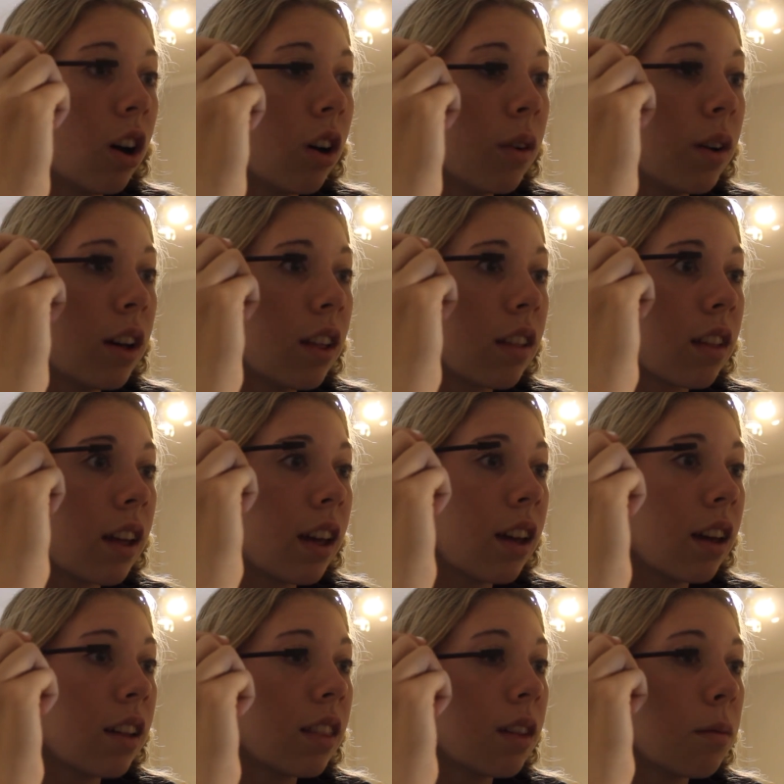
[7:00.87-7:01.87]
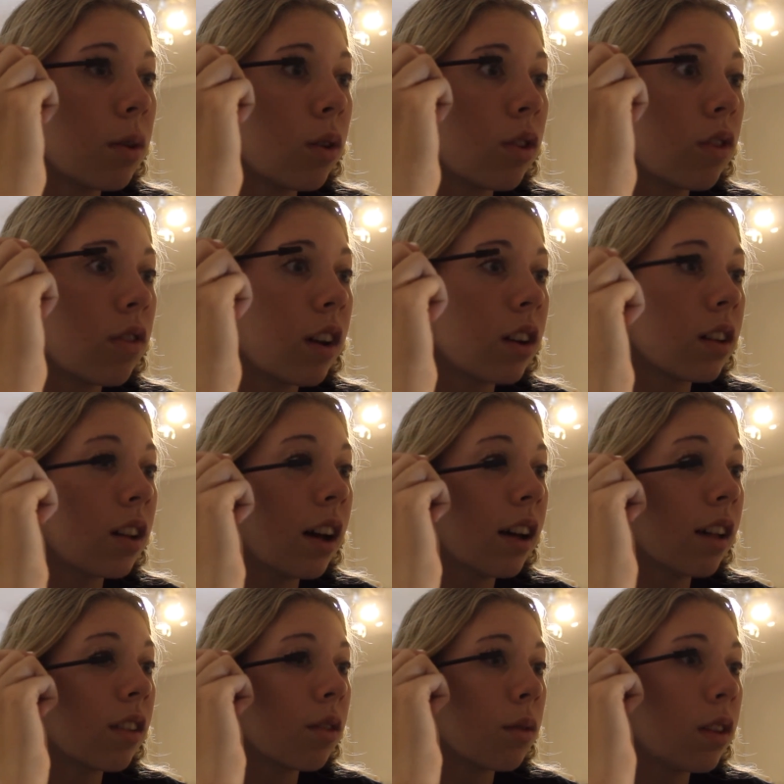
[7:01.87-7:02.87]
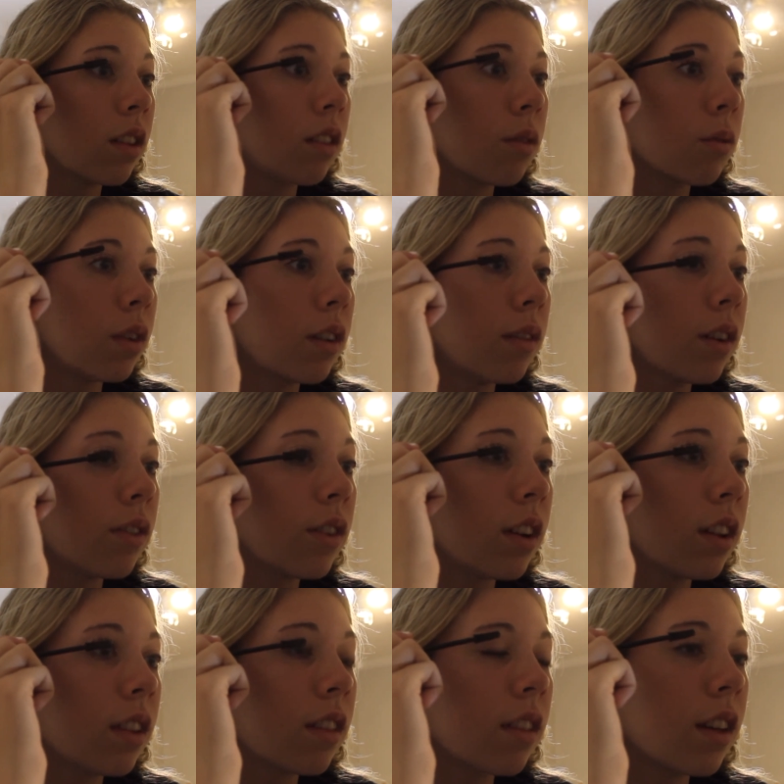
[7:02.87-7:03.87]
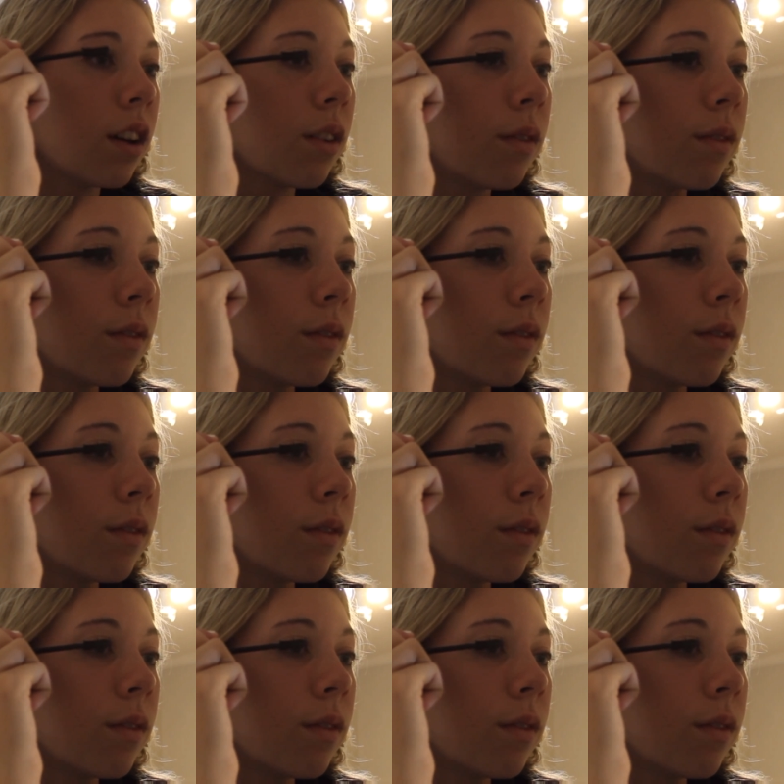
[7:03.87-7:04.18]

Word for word: always like the most fun class with one of your friends. So